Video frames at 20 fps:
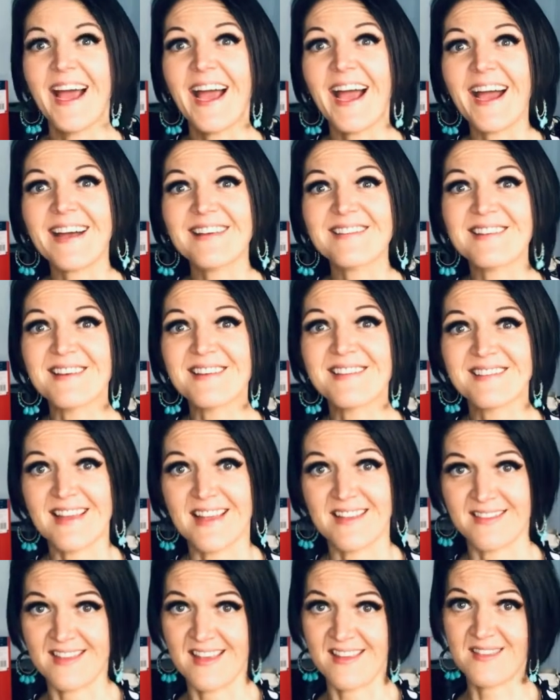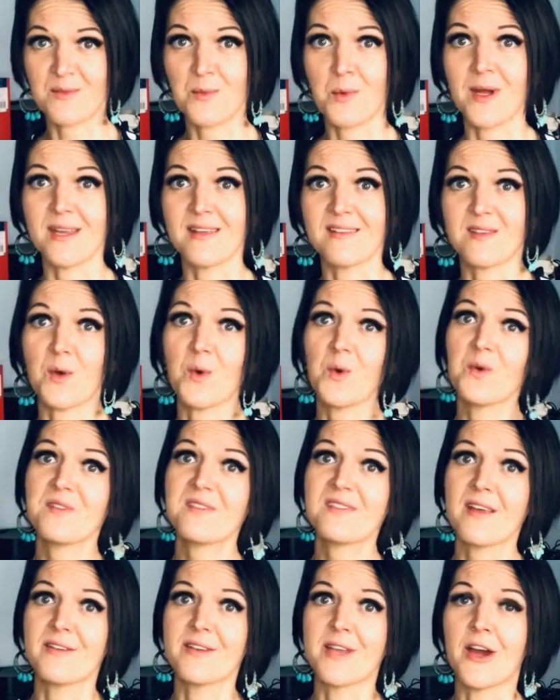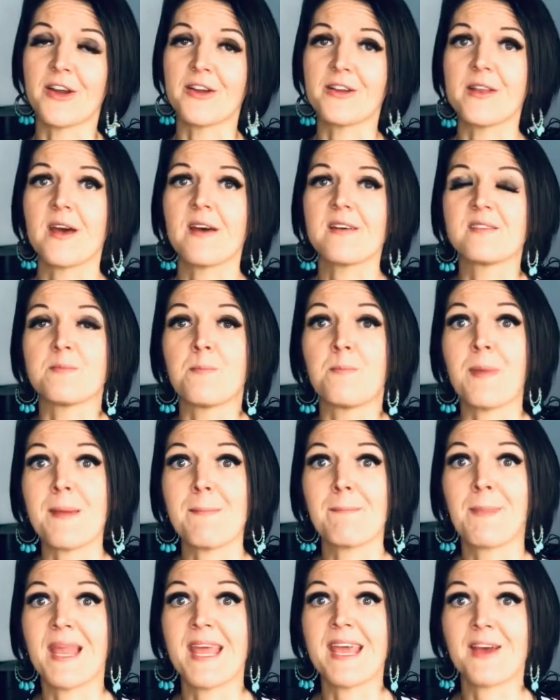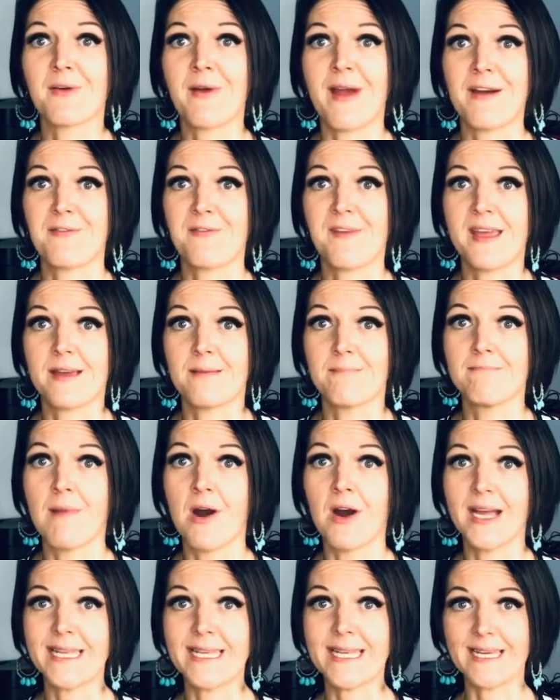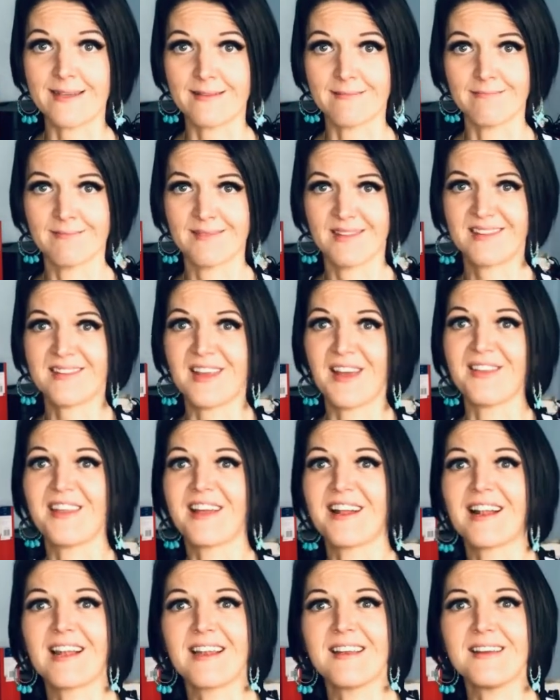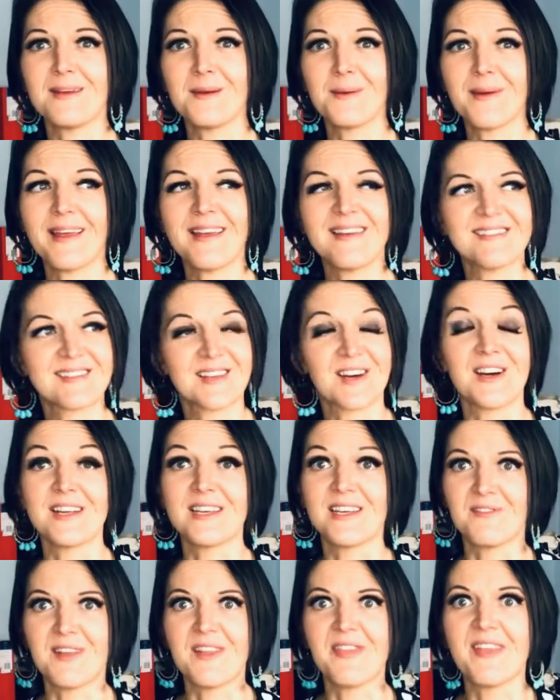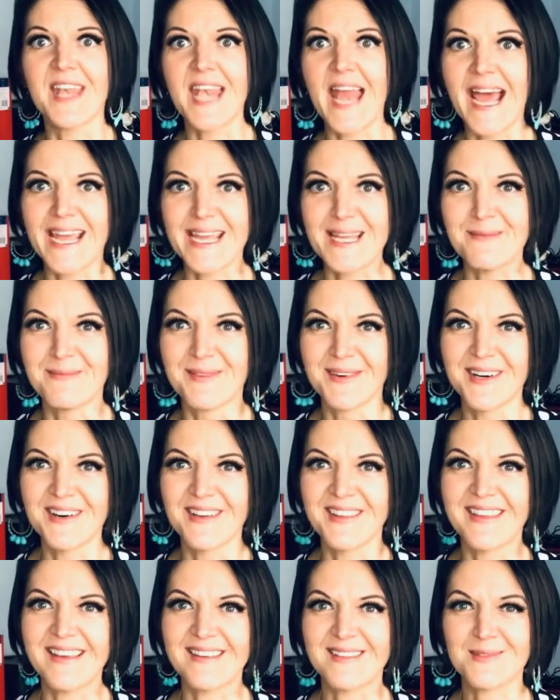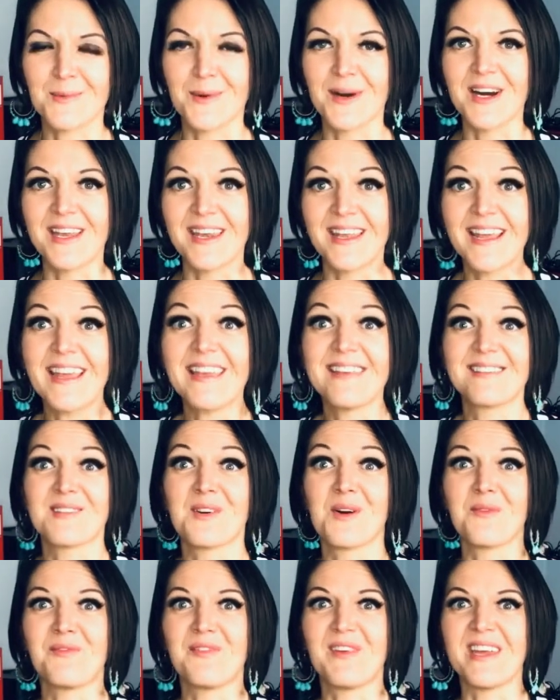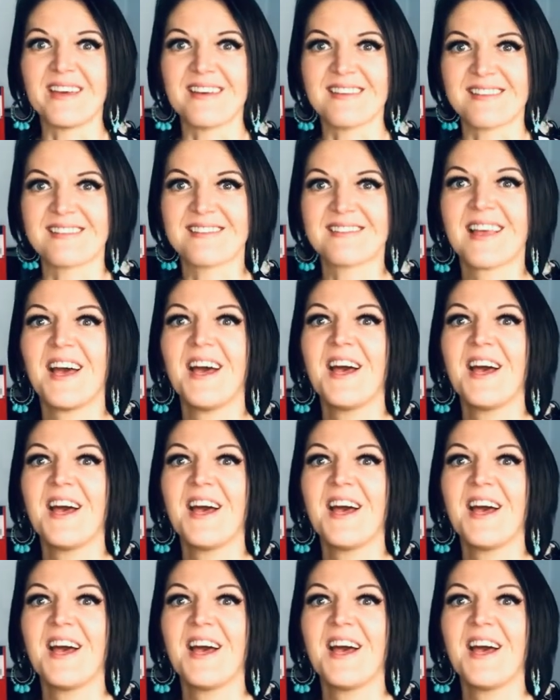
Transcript: As I said, this one is also known as bibliographic mining. So the clue is kind of in the name on this one. It's obvious.